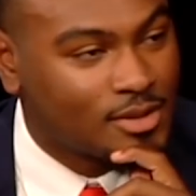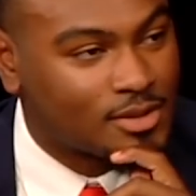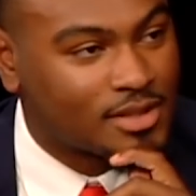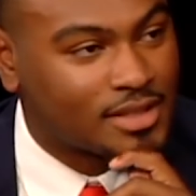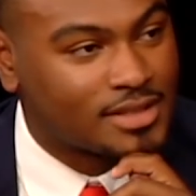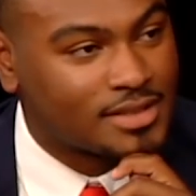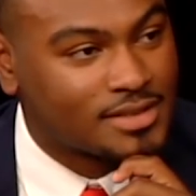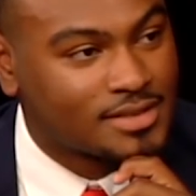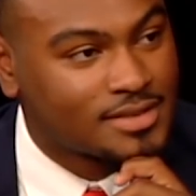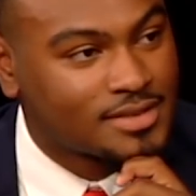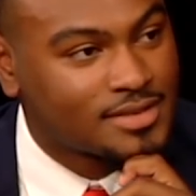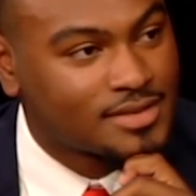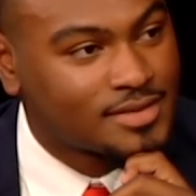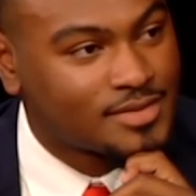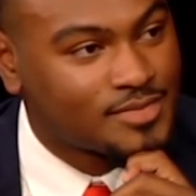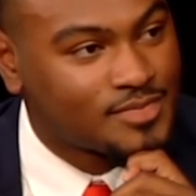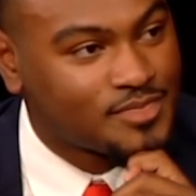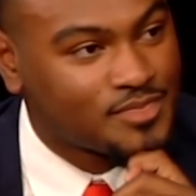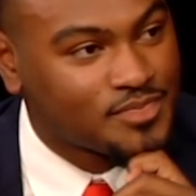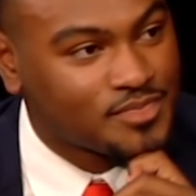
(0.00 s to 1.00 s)
Okay. Most of them
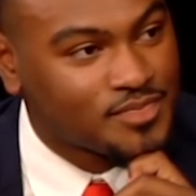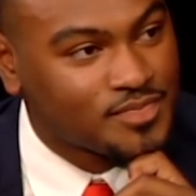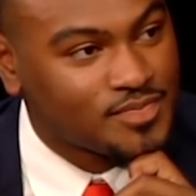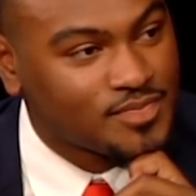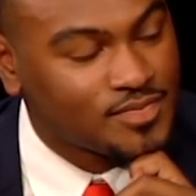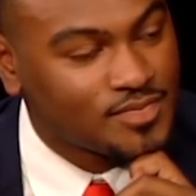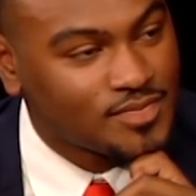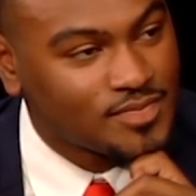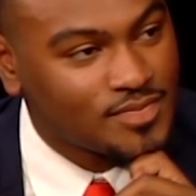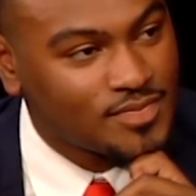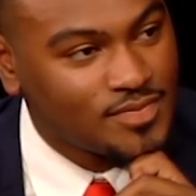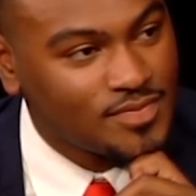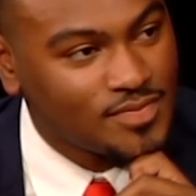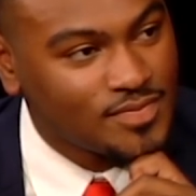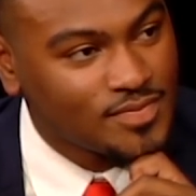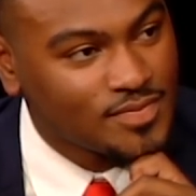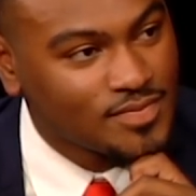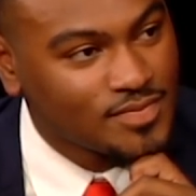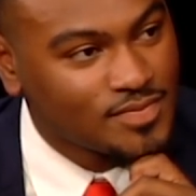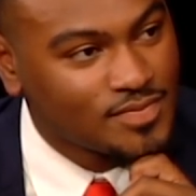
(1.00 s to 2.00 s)
are born to single
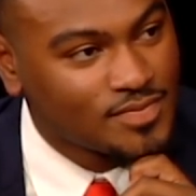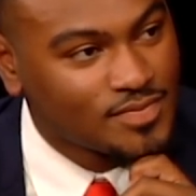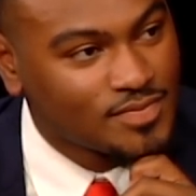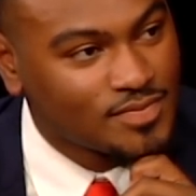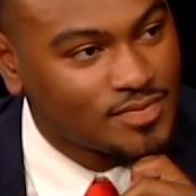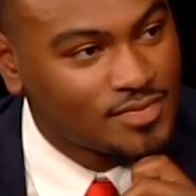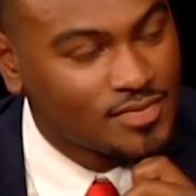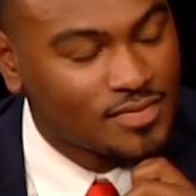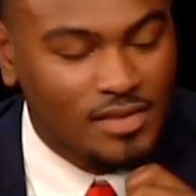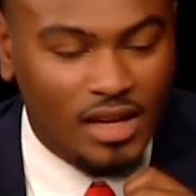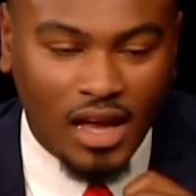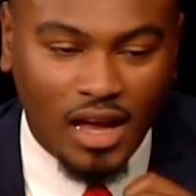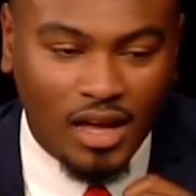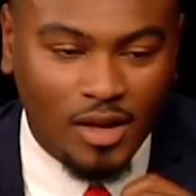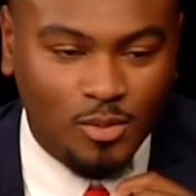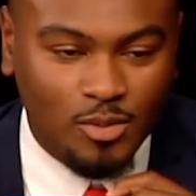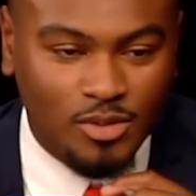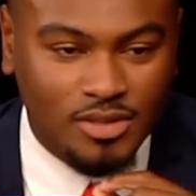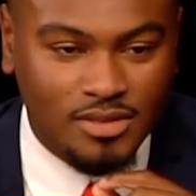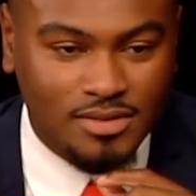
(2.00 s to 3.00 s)
mothers, right?
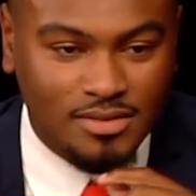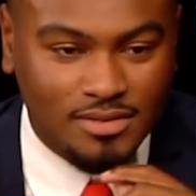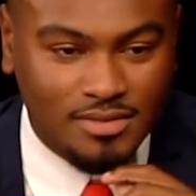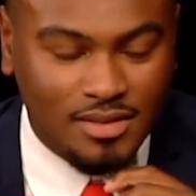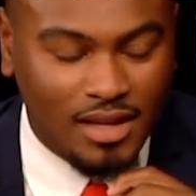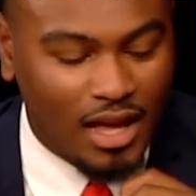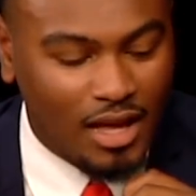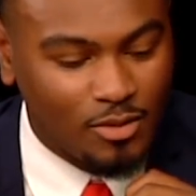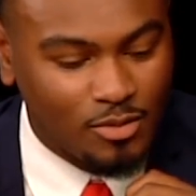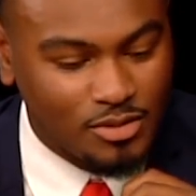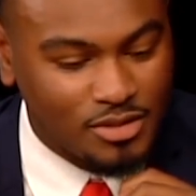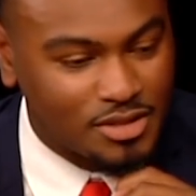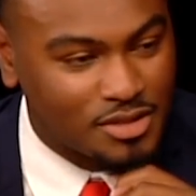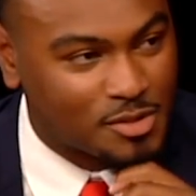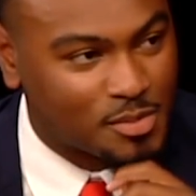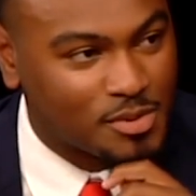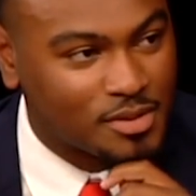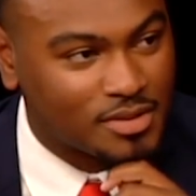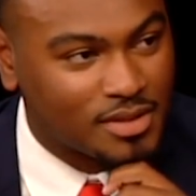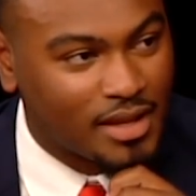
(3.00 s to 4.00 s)
I wouldn't. I would
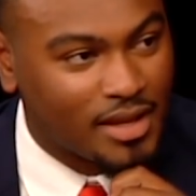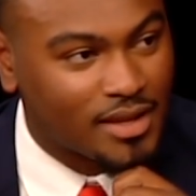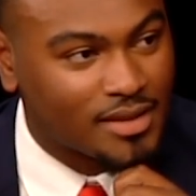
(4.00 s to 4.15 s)
dispute